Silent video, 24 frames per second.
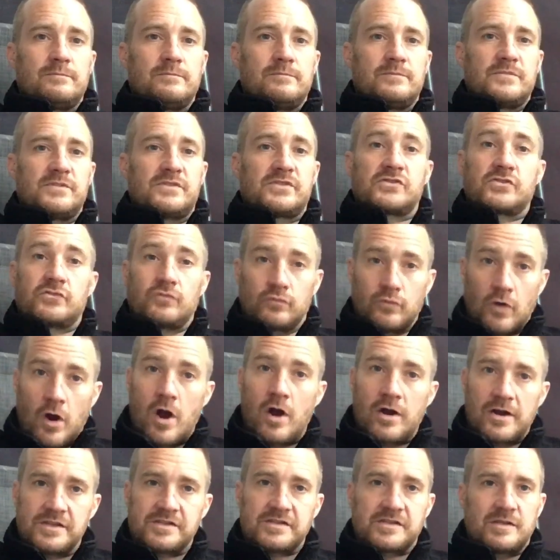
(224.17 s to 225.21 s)

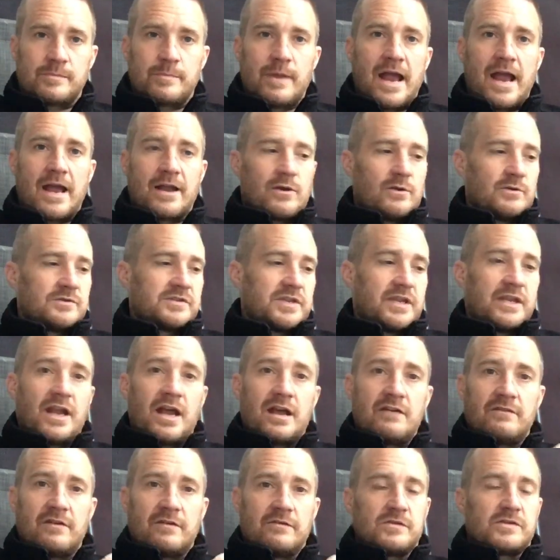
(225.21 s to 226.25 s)
strongest tobaccos that
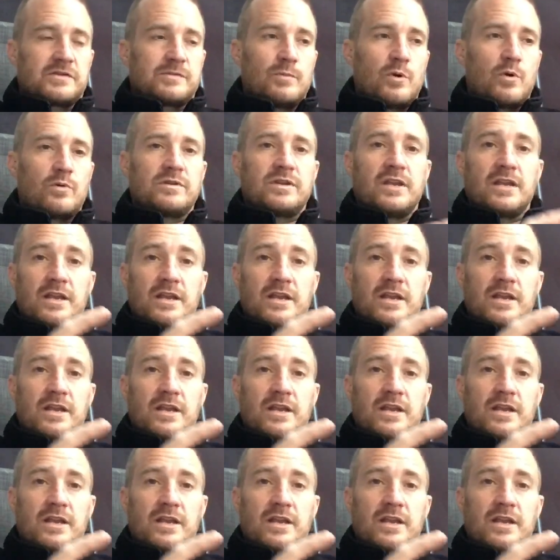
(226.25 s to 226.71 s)
I've ever smoked.